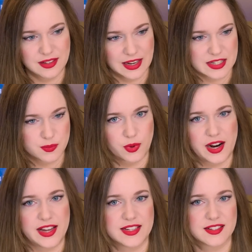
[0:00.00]
less
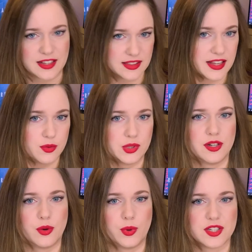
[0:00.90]
bright, then they would
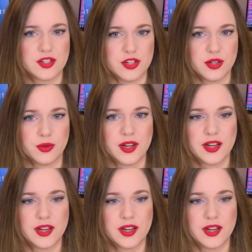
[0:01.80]
know what to do.